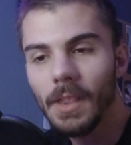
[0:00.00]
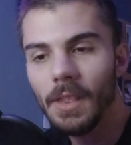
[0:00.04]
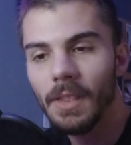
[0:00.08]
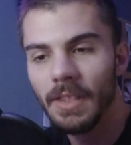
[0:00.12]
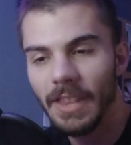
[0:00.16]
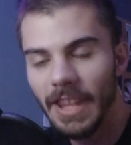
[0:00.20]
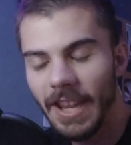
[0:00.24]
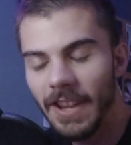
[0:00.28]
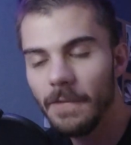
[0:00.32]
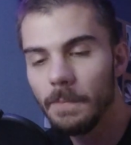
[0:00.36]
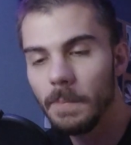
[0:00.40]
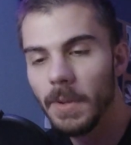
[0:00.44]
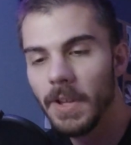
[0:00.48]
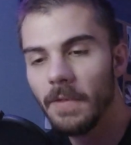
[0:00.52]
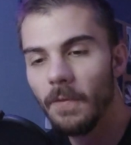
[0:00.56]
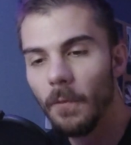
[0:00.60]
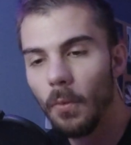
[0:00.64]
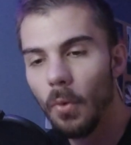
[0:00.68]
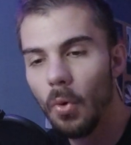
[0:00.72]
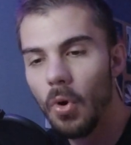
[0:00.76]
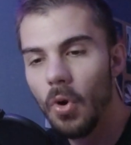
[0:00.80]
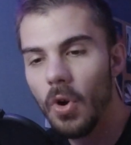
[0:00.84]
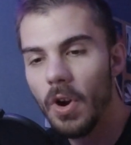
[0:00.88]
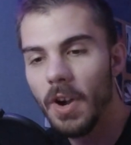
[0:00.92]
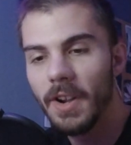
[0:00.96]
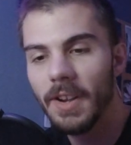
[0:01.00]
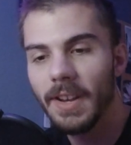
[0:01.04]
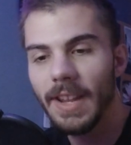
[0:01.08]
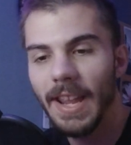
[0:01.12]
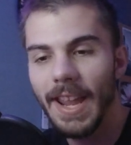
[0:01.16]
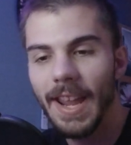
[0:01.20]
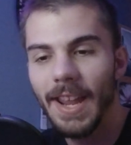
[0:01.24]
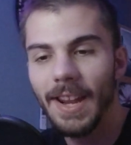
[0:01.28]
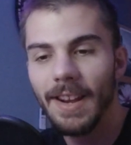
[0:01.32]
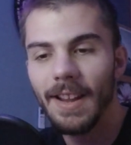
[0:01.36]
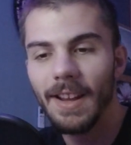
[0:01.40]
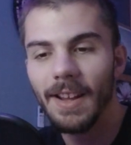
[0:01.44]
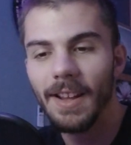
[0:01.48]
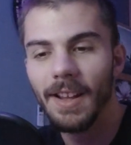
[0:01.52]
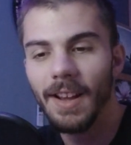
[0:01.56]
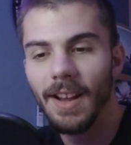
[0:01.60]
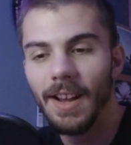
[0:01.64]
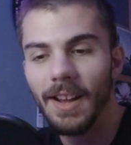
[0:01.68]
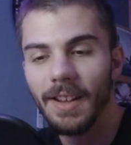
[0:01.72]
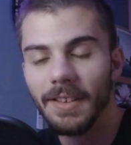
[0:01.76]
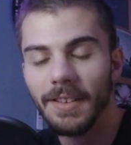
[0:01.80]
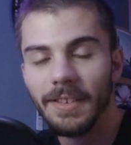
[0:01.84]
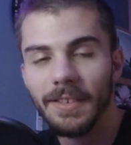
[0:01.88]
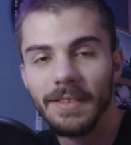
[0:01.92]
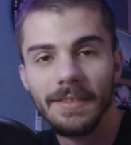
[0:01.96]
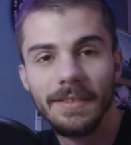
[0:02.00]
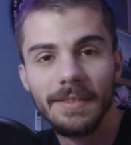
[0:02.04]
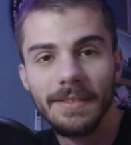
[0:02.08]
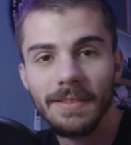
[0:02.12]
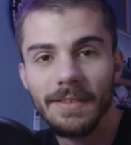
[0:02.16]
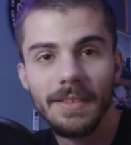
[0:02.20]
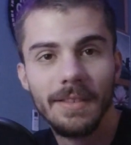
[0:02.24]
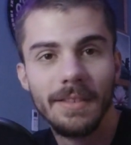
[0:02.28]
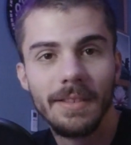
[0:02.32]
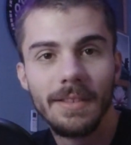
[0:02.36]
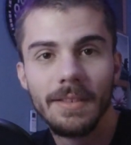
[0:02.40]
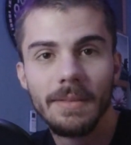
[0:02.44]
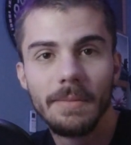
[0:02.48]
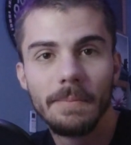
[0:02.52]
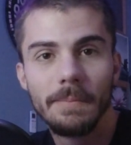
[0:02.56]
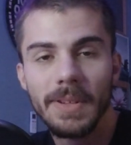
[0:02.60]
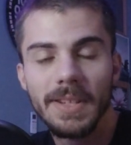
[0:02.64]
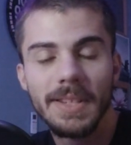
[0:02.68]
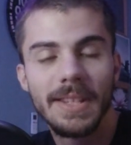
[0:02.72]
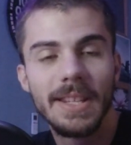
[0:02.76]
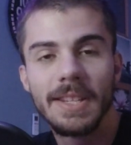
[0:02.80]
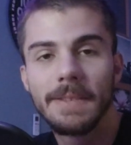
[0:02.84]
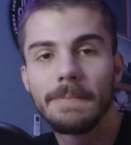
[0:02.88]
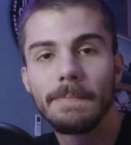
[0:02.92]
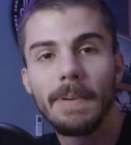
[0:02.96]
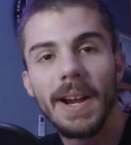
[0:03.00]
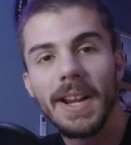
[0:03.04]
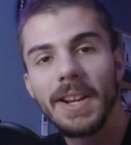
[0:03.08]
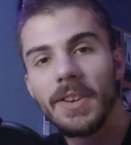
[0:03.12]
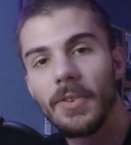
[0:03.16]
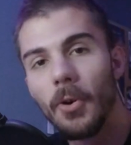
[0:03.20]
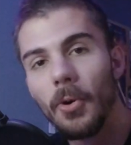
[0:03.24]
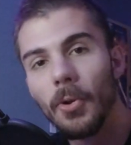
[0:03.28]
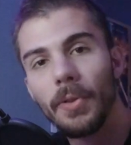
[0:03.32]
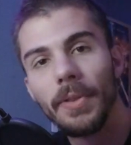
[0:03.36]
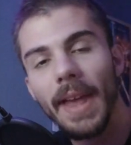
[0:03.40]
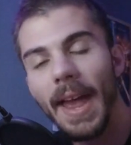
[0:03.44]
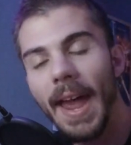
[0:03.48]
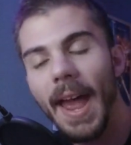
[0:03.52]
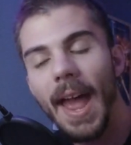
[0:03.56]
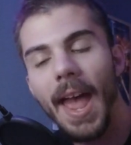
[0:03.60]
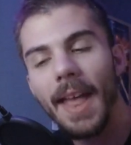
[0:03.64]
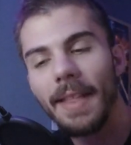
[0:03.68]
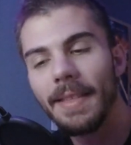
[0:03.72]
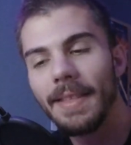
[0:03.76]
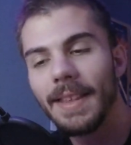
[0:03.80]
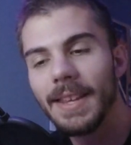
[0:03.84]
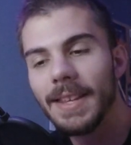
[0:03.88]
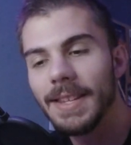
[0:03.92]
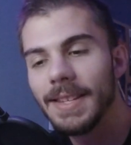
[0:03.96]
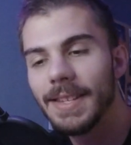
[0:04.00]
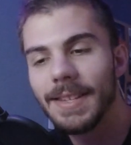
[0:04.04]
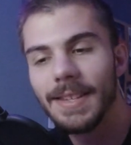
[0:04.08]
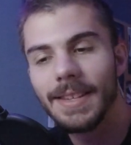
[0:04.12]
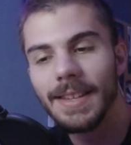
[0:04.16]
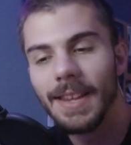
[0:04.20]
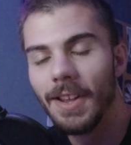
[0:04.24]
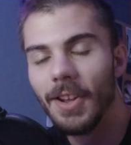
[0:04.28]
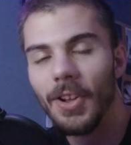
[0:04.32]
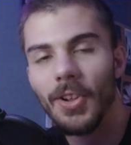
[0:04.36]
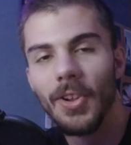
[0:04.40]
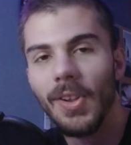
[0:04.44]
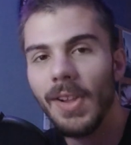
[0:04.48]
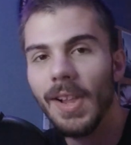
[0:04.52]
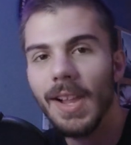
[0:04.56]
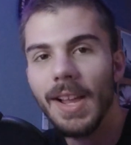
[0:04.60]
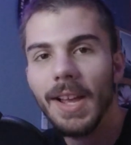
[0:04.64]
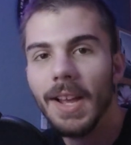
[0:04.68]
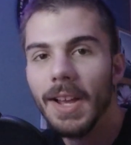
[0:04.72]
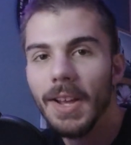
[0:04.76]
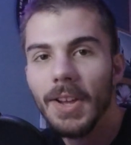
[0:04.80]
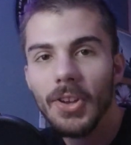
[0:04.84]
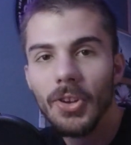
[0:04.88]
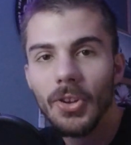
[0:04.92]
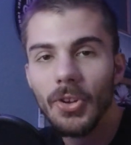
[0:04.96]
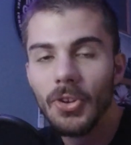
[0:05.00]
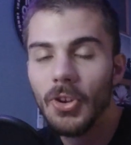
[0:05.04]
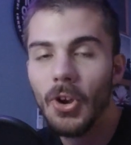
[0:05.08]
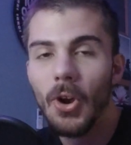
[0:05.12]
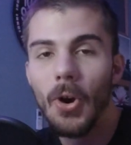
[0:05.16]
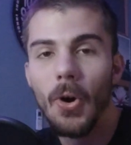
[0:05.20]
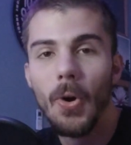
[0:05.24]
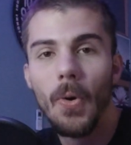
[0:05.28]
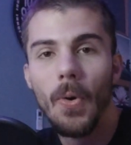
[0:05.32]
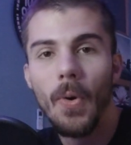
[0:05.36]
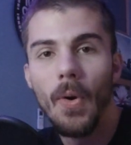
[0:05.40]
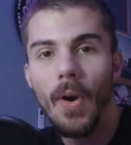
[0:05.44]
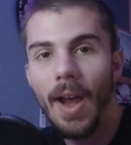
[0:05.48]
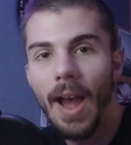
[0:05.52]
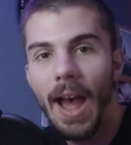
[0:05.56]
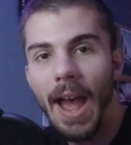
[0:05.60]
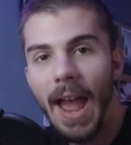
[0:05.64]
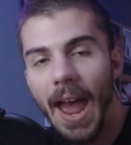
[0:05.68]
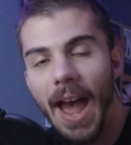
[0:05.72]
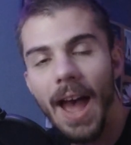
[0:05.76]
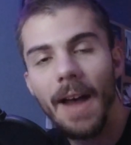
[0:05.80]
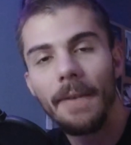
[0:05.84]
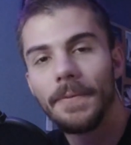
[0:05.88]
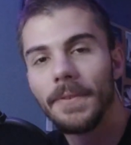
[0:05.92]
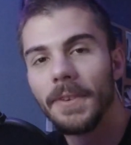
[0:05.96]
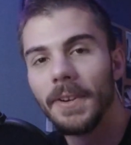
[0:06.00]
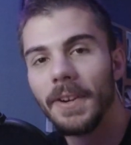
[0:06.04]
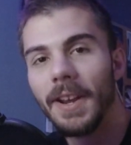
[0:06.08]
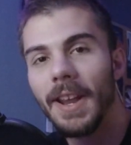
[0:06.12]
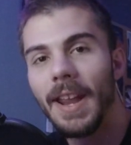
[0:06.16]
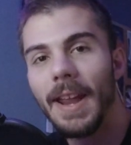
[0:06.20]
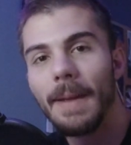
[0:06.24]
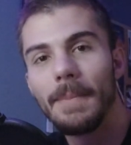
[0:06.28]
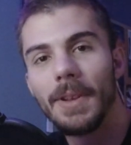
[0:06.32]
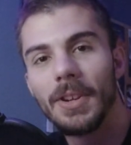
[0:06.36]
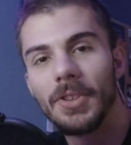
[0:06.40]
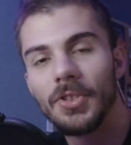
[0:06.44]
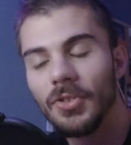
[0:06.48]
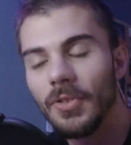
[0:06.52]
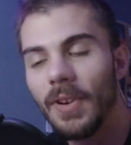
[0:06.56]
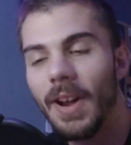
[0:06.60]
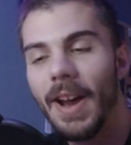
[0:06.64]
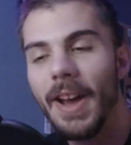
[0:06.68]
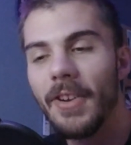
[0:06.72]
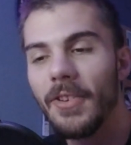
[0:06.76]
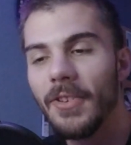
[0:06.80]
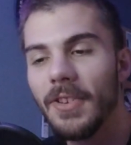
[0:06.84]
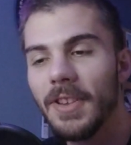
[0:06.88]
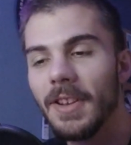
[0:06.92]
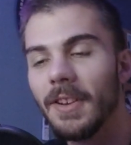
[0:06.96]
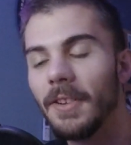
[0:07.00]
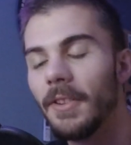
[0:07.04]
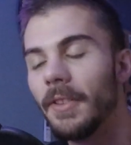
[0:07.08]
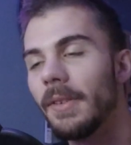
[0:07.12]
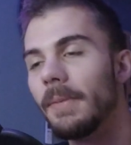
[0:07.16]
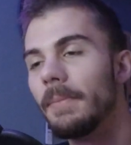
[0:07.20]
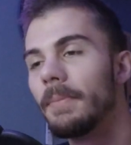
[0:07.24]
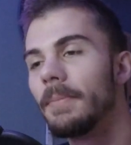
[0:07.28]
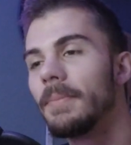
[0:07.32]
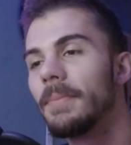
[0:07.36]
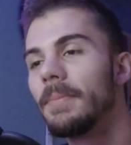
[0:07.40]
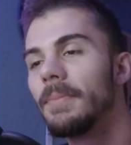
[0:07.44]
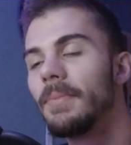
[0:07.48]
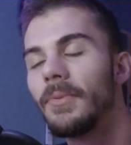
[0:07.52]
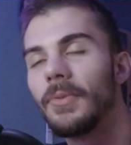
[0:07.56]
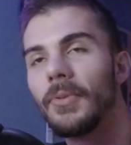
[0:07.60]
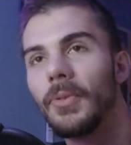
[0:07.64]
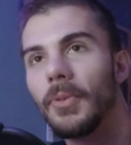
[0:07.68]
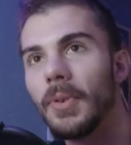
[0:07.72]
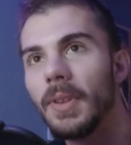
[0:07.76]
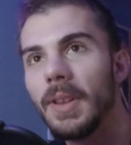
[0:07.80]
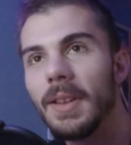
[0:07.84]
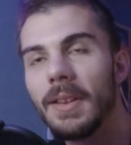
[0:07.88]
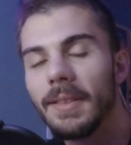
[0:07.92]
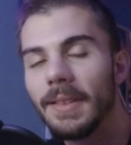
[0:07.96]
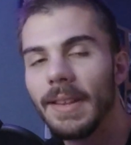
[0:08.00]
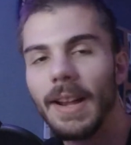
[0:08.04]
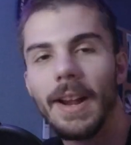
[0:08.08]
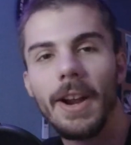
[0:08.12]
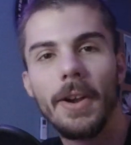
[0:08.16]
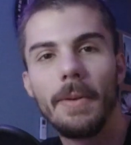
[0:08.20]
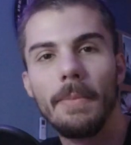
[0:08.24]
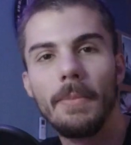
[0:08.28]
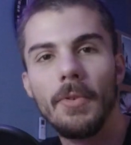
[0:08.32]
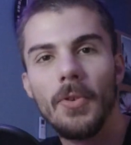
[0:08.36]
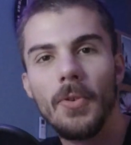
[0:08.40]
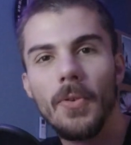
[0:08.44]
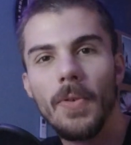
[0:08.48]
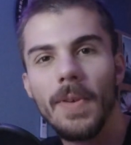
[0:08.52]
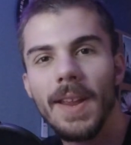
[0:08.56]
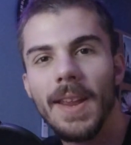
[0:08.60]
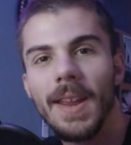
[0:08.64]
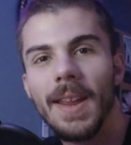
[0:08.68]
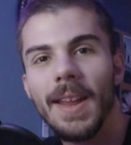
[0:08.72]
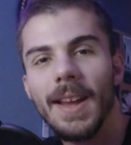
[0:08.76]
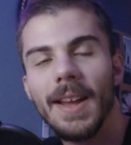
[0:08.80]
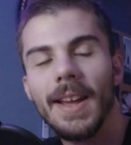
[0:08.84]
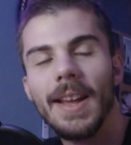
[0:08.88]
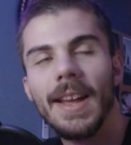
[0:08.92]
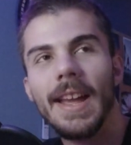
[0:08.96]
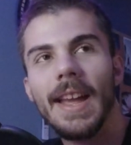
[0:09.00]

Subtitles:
they've been warned, and despite all that, they still go after him and try to kill him through the entire movie.